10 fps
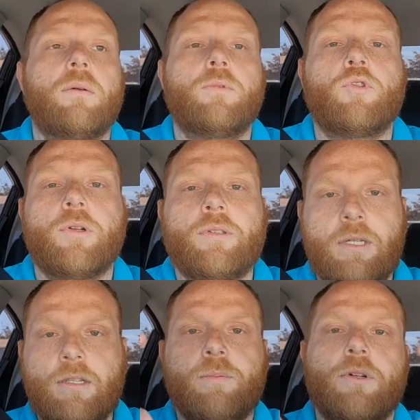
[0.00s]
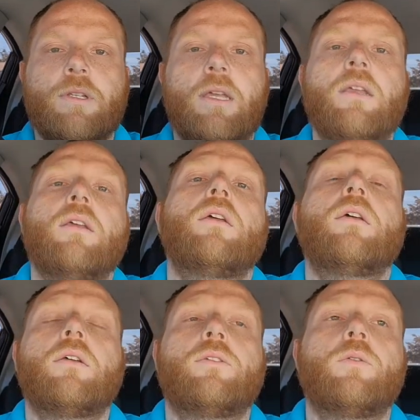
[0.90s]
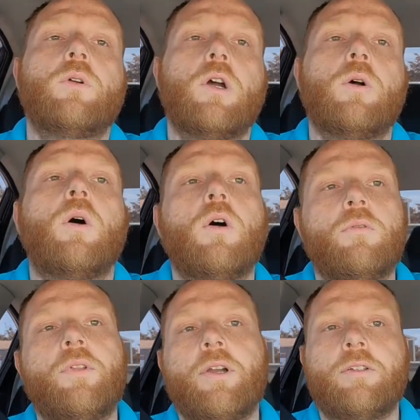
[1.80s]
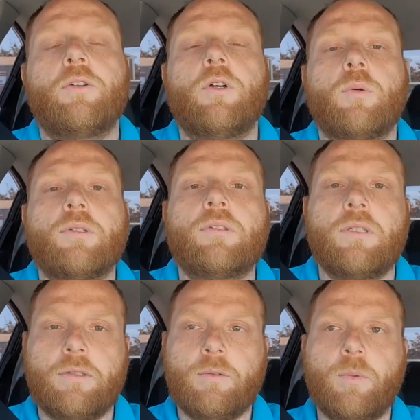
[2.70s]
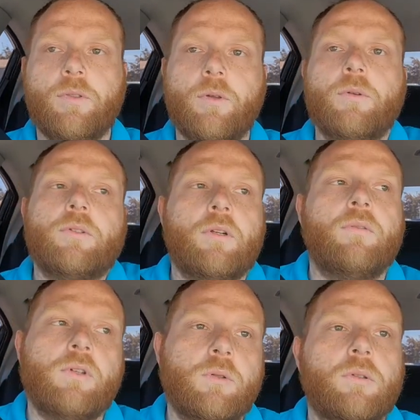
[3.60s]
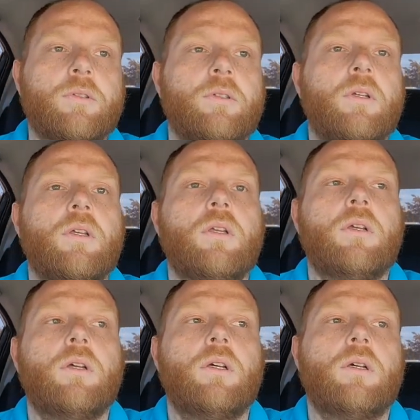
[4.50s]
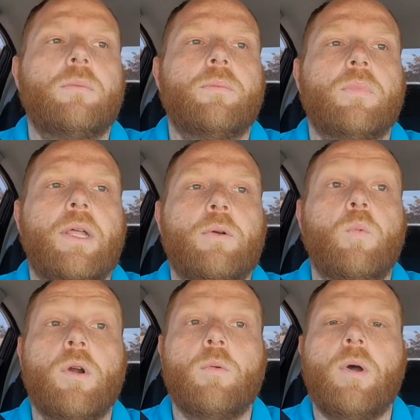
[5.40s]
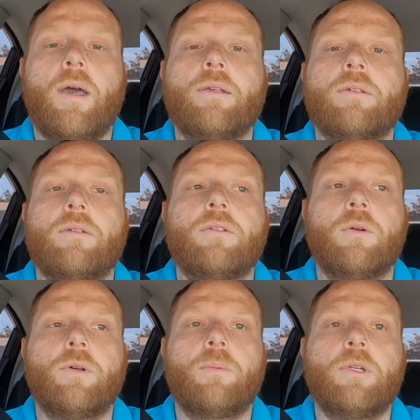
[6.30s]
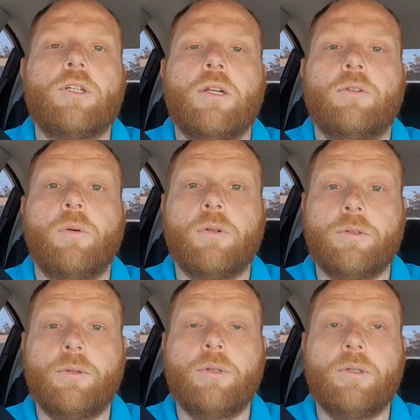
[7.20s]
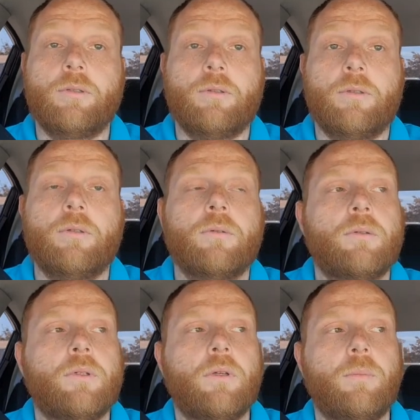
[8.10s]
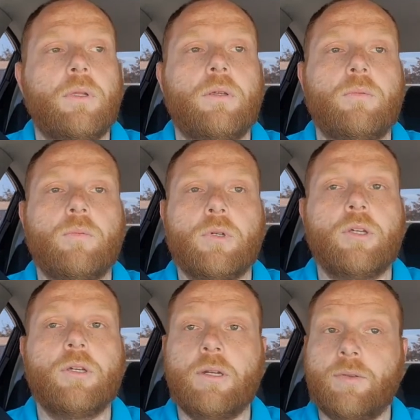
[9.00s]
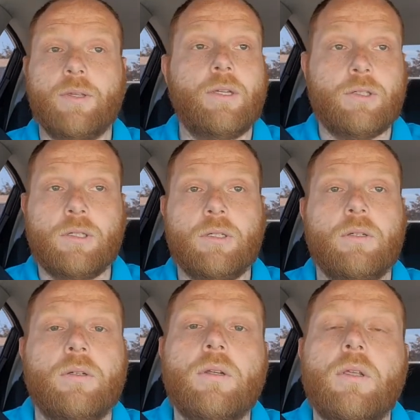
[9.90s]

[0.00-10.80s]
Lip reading: trustees per se, to go over there to go assist with those individuals, like work-wise. So it could be janitorial duties, could be cooking in the kitchen,